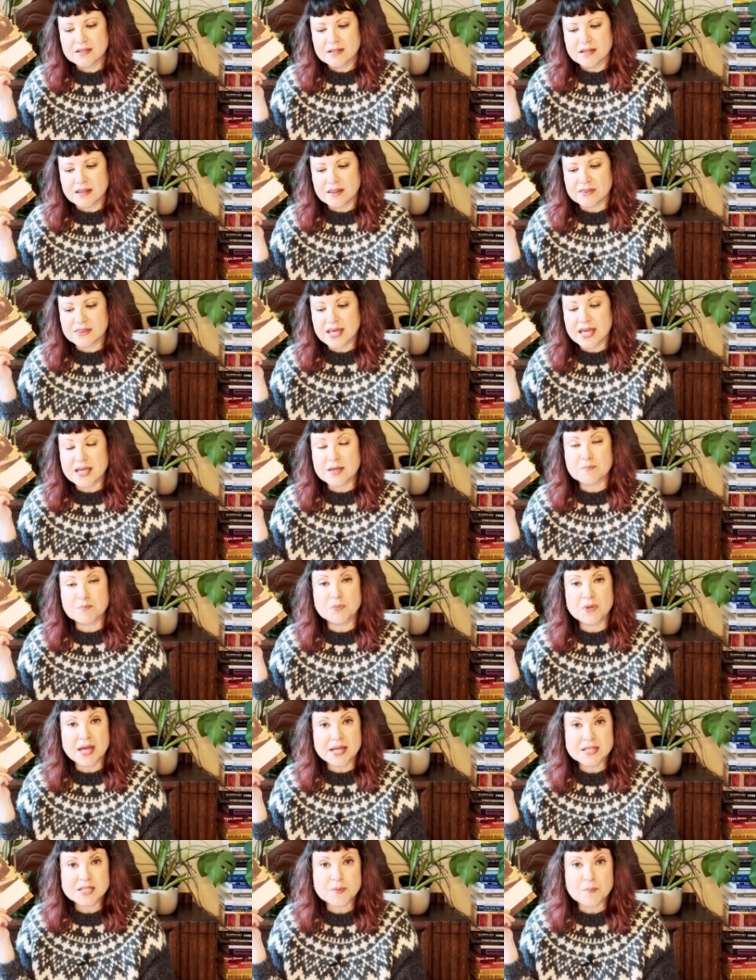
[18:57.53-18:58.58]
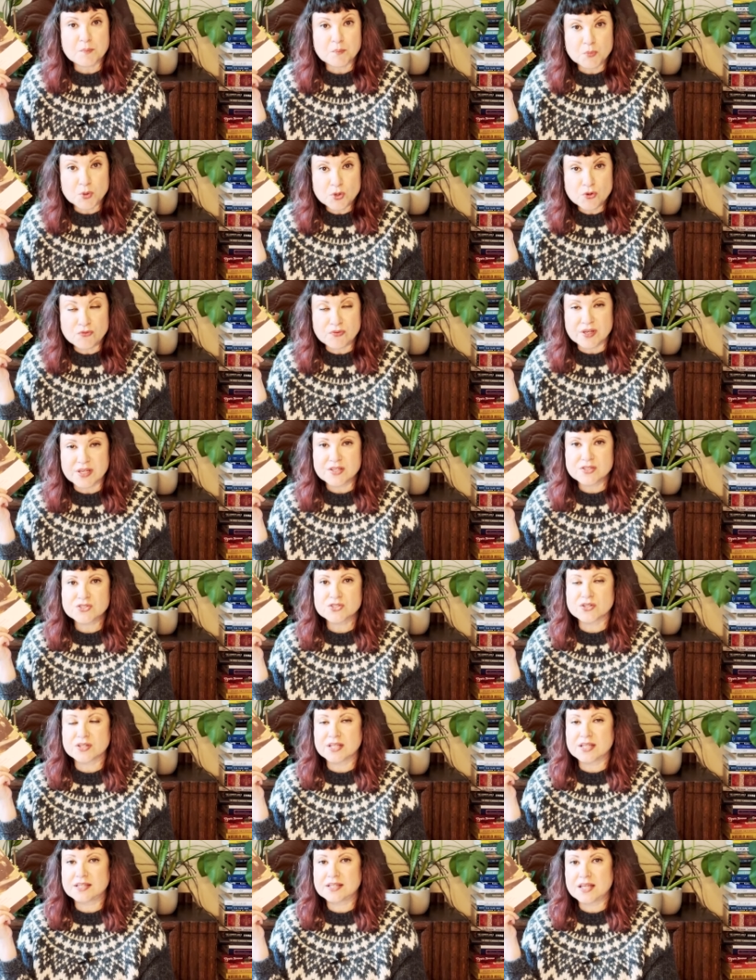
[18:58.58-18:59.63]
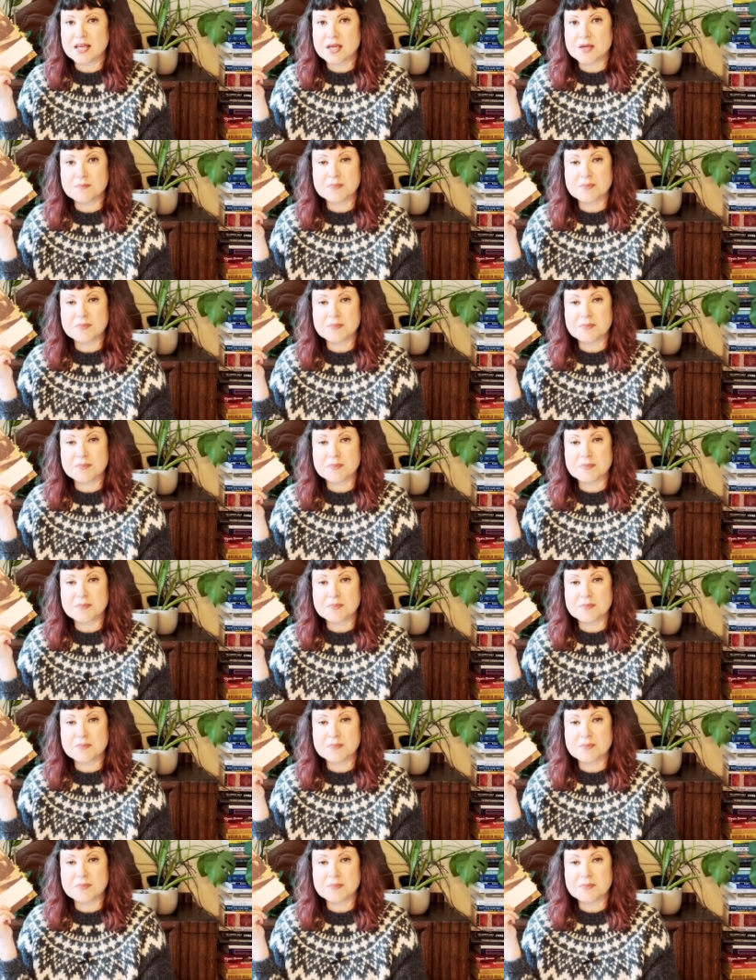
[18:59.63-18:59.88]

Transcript: they end up moving so that they can